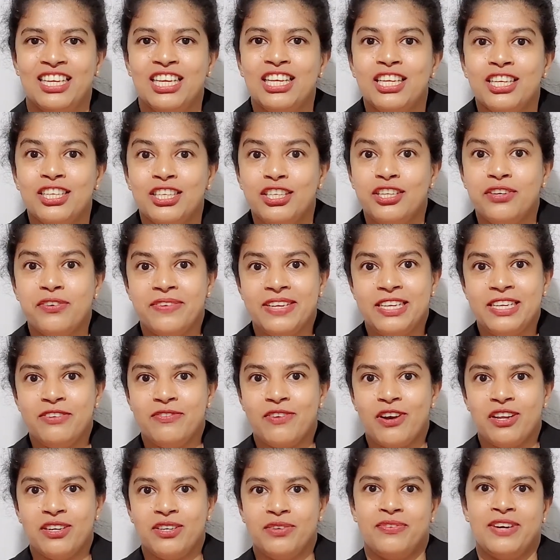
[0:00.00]
You
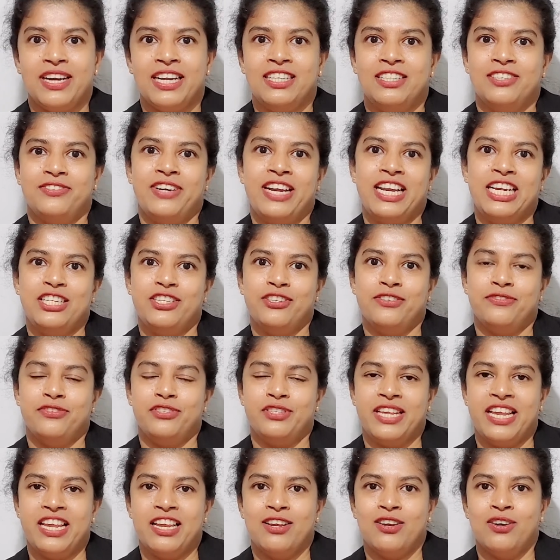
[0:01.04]
involved a wide range of
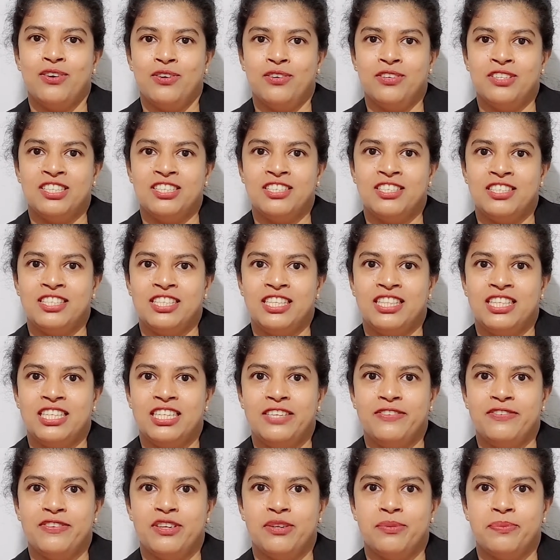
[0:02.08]
stakeholders in the
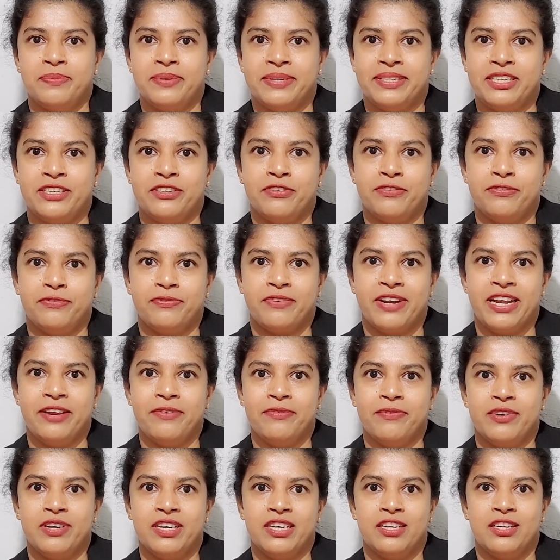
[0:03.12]
development of
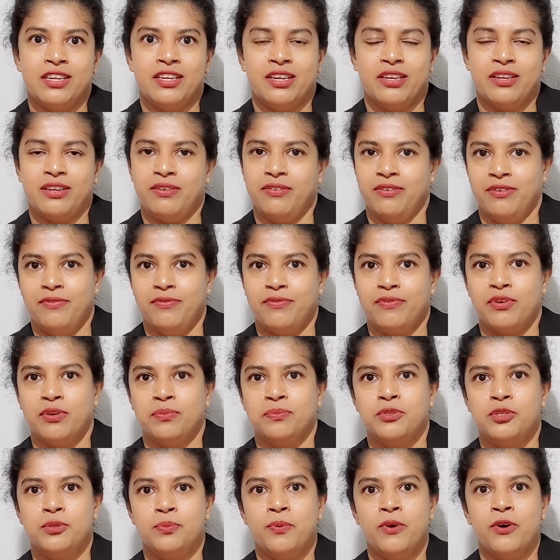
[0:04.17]
framework, from
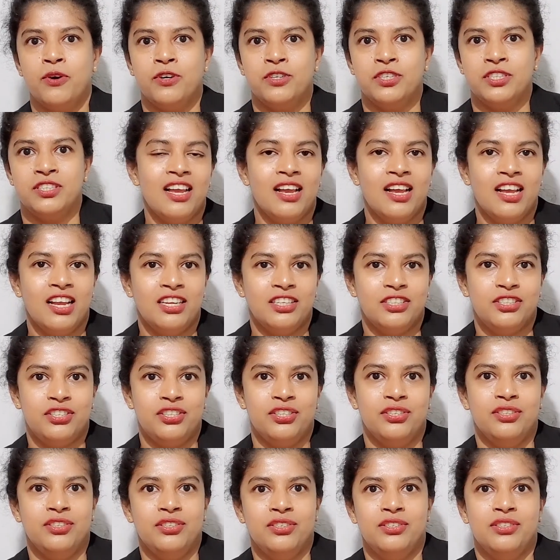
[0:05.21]
sport
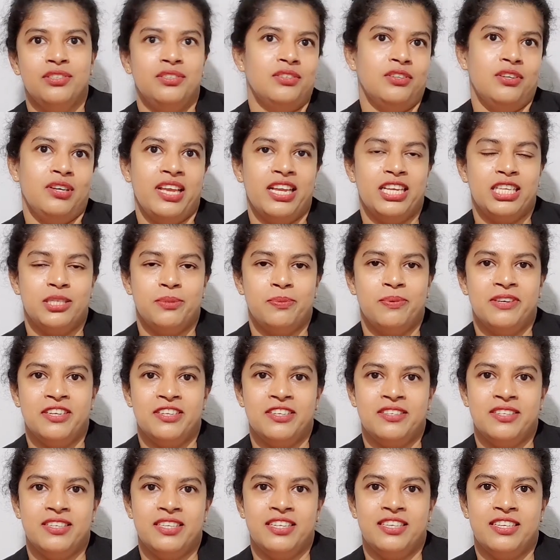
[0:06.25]
to
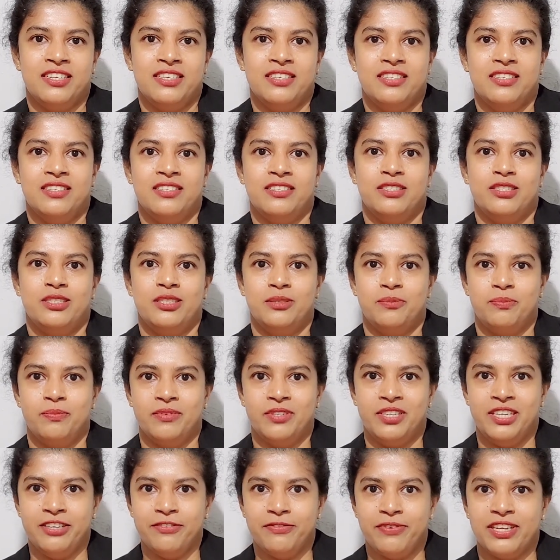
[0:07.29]
experts in
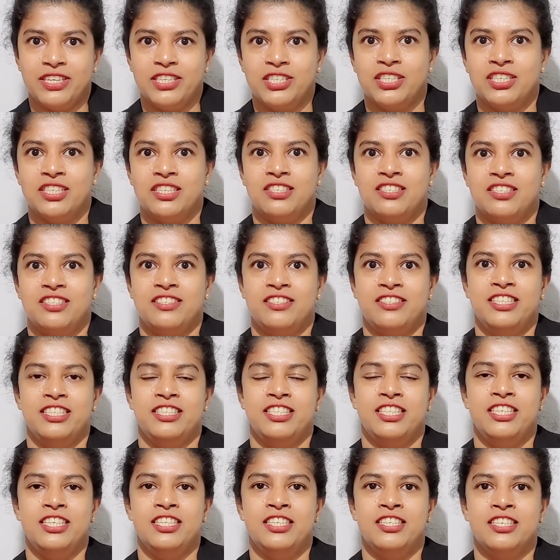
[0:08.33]
infectious
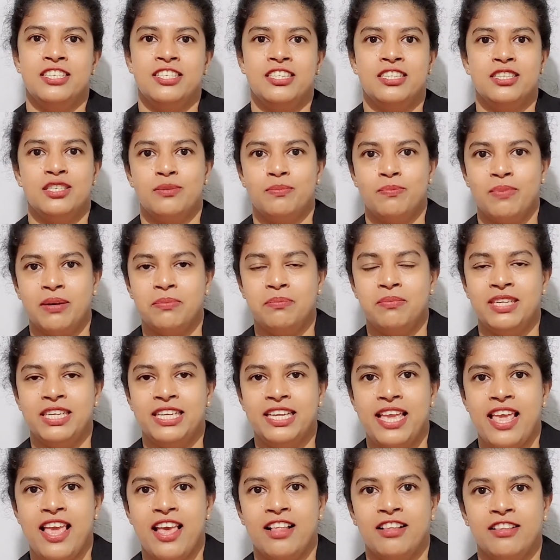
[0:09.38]
diseases, public
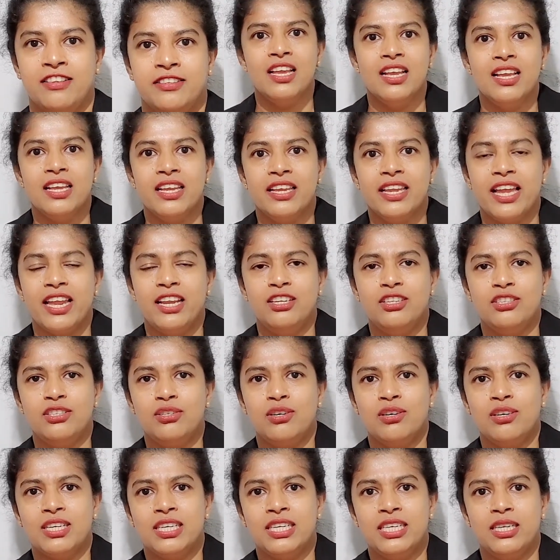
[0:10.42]
health. Can you
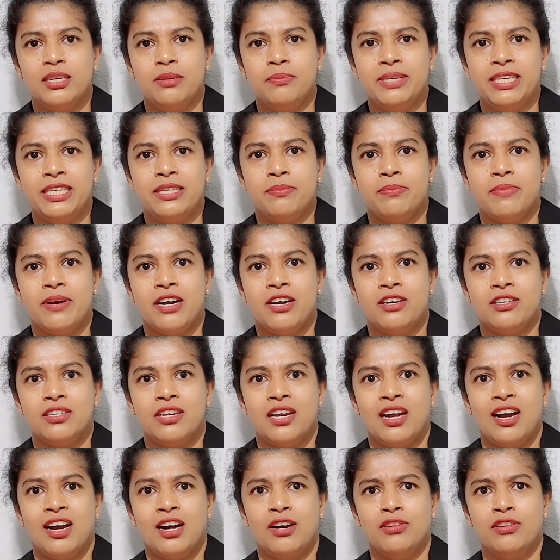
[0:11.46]
talk a little bit about
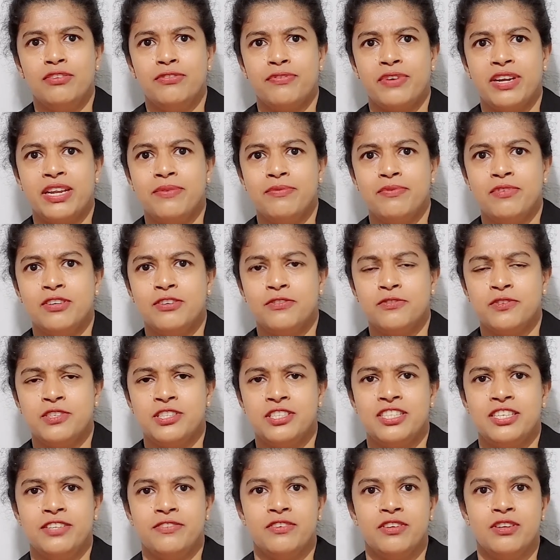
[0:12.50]
how the framework was
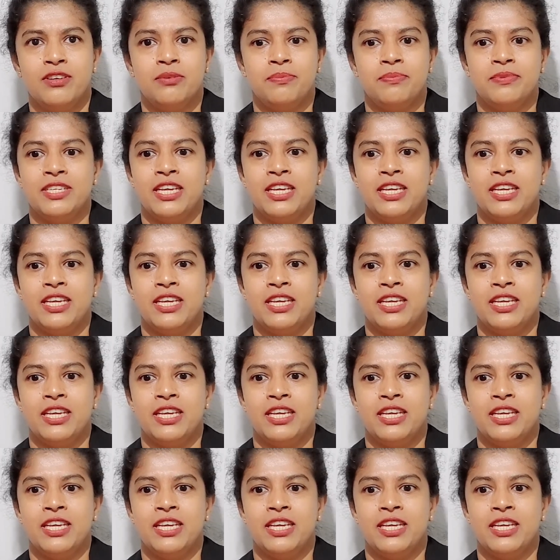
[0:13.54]
developed